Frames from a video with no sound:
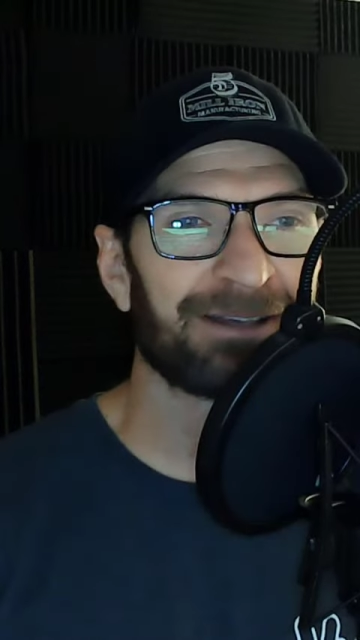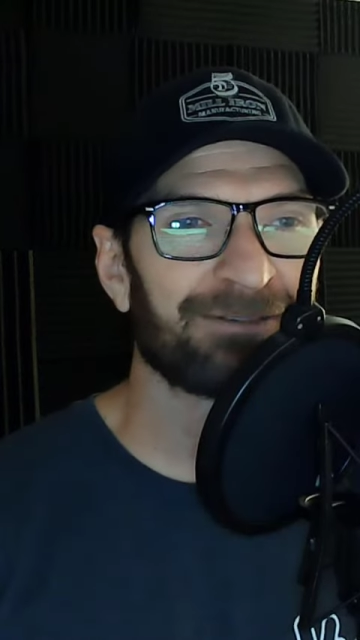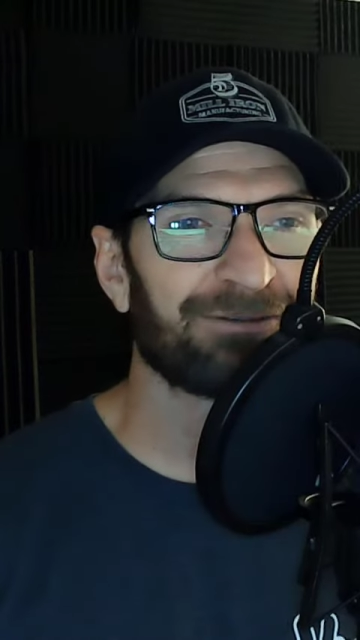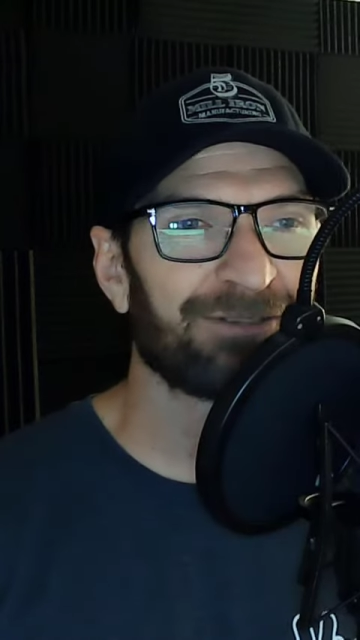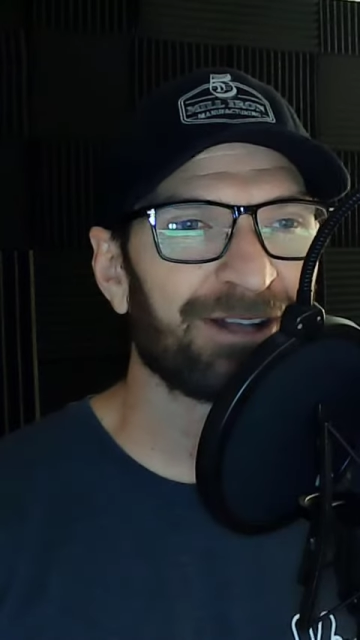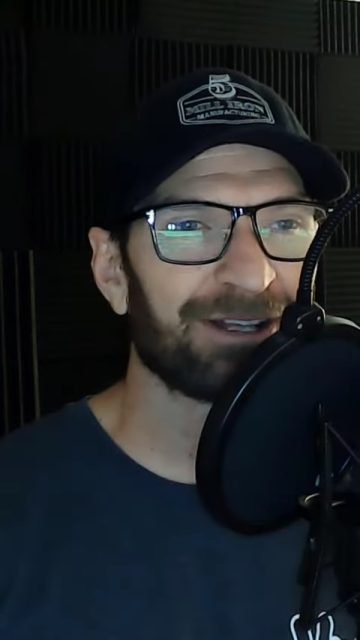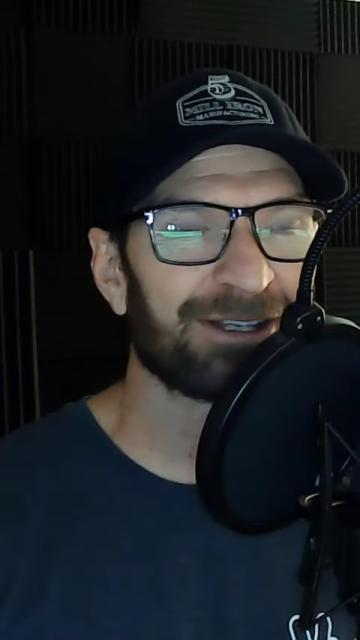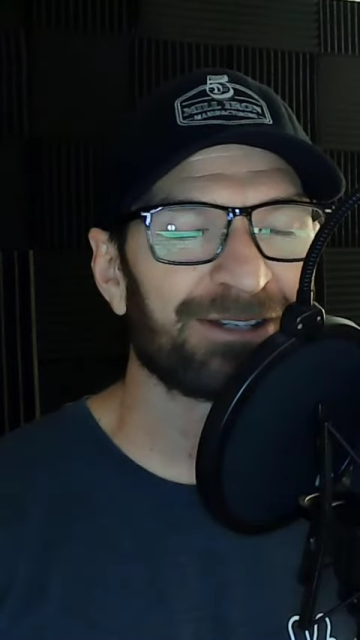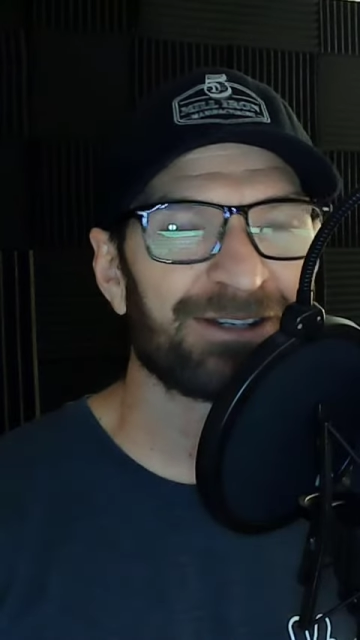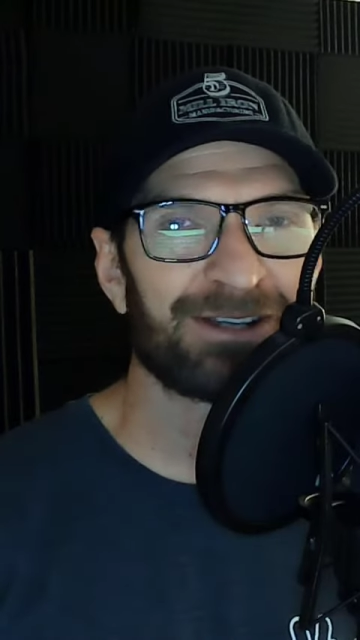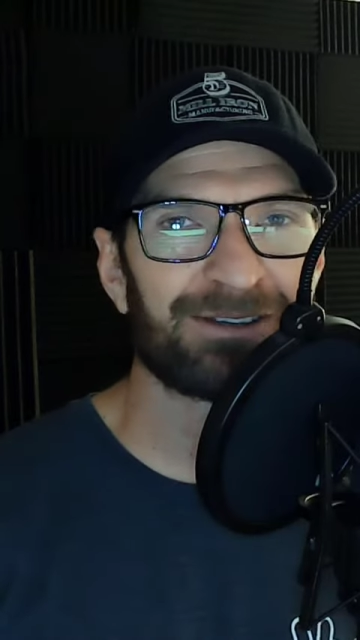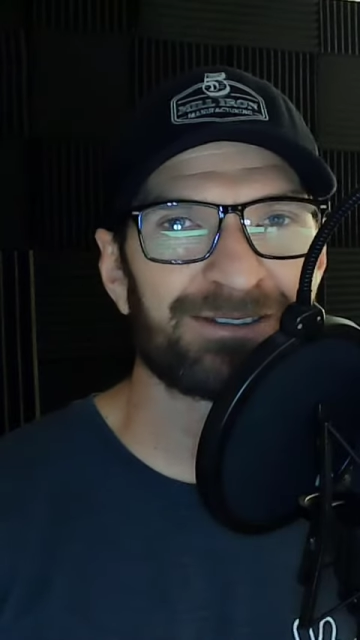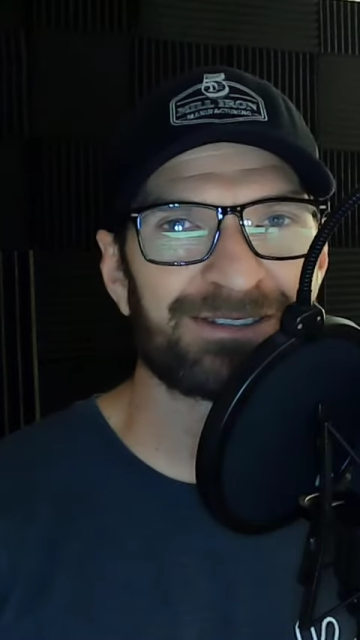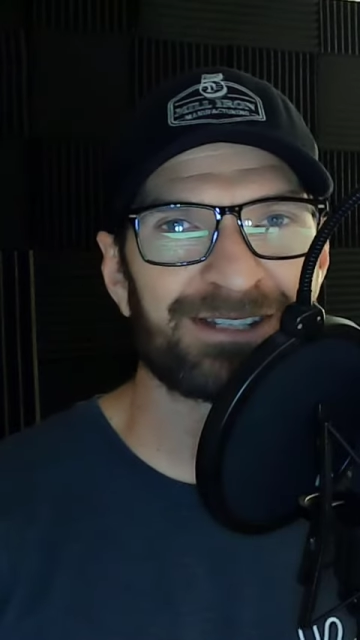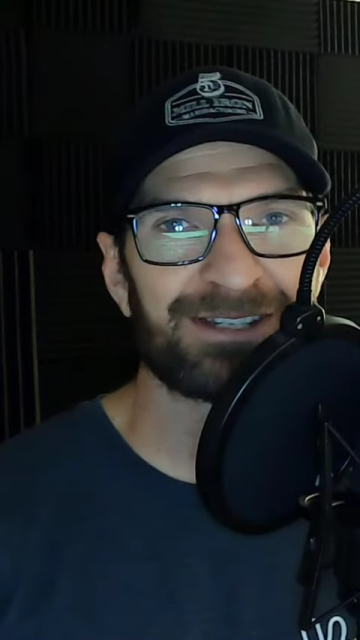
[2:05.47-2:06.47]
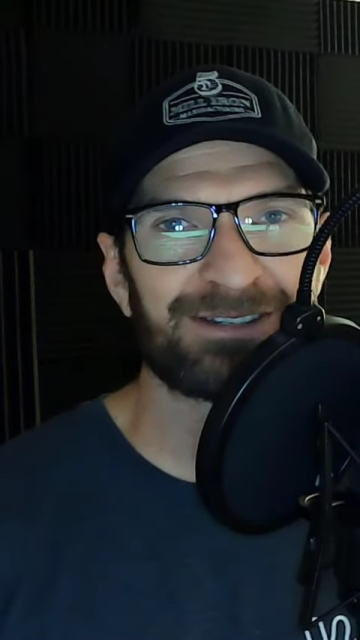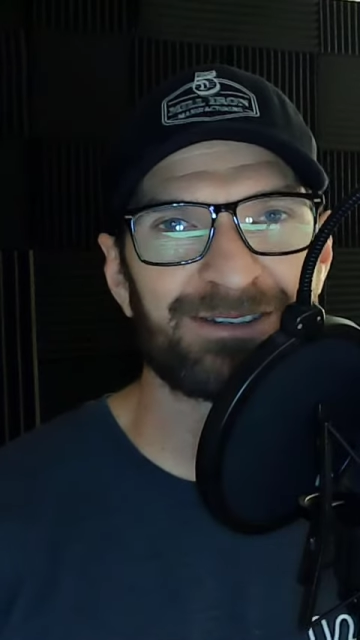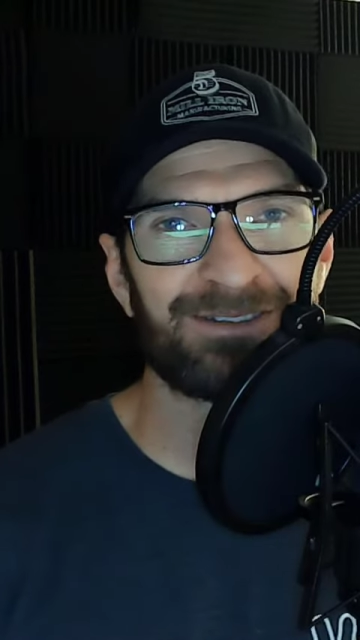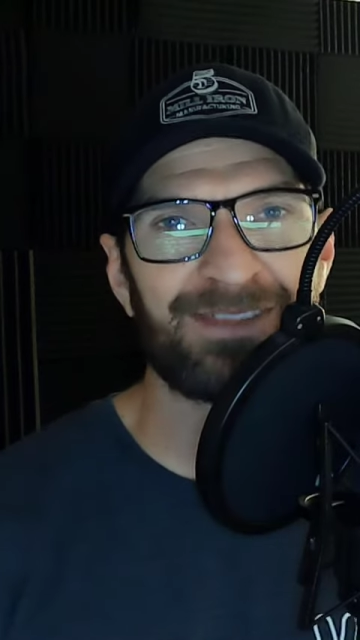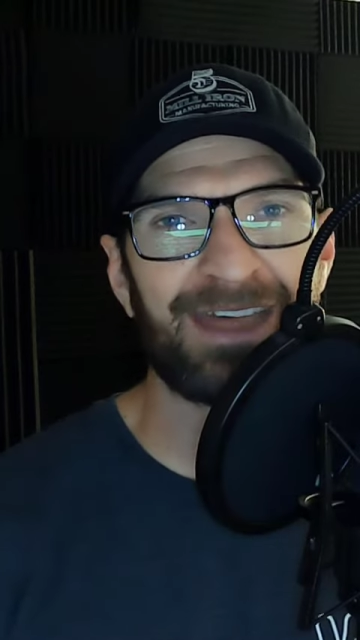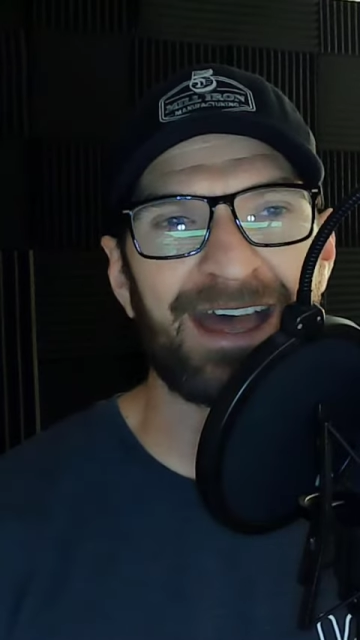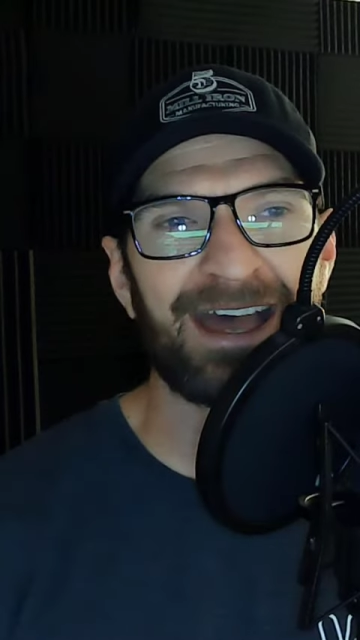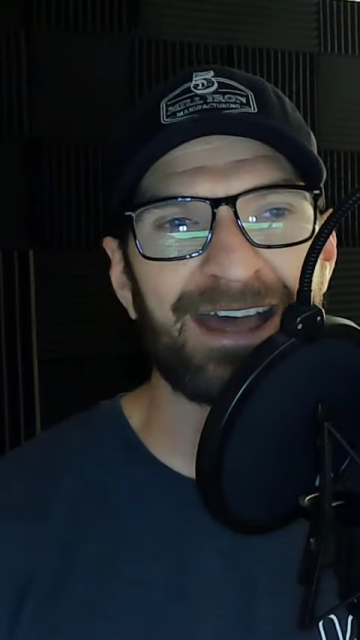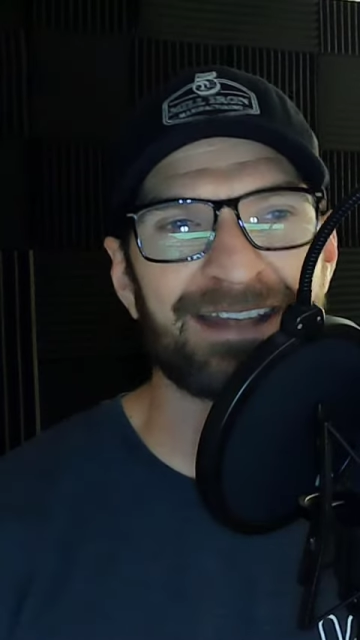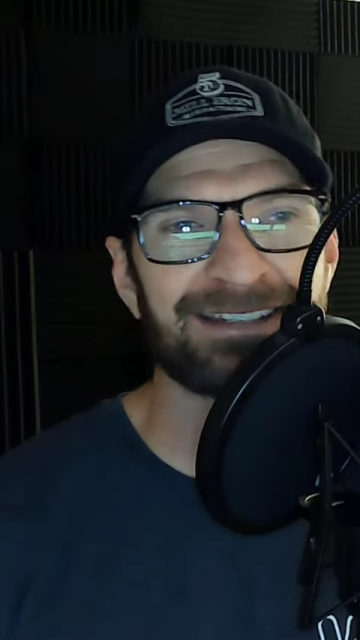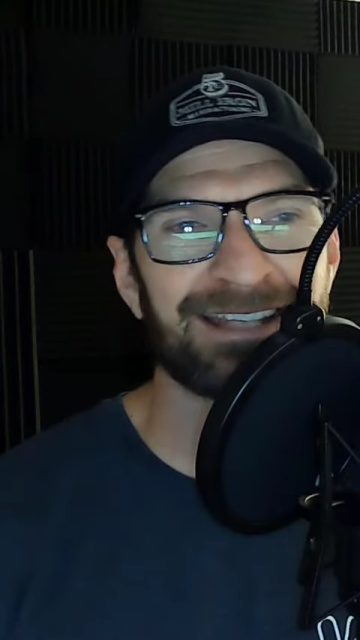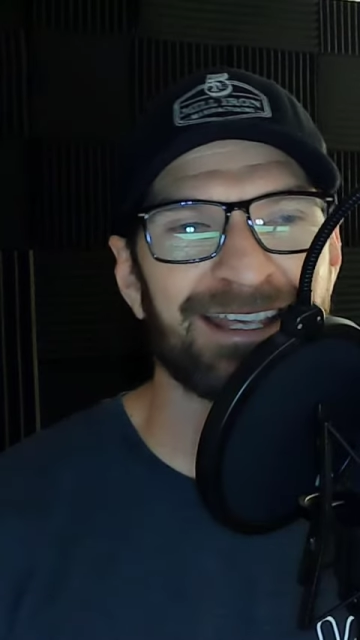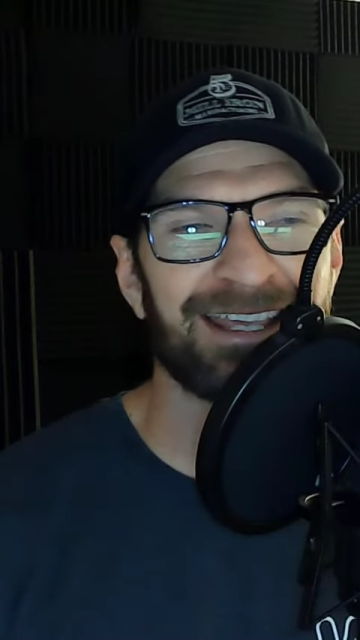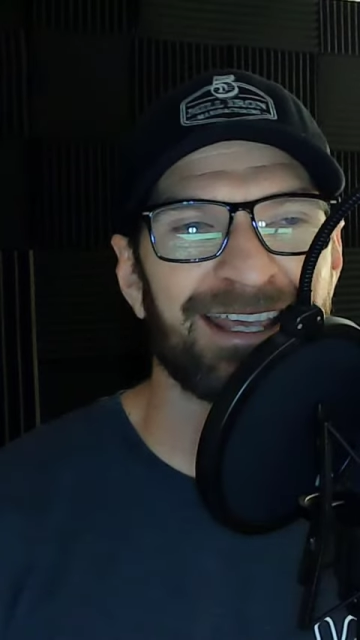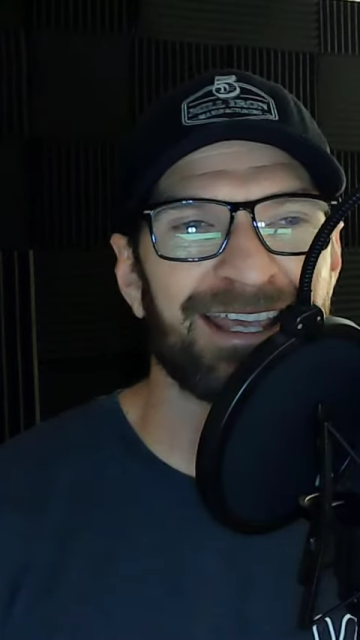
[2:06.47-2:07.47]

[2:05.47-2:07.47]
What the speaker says: follow your nose to do that,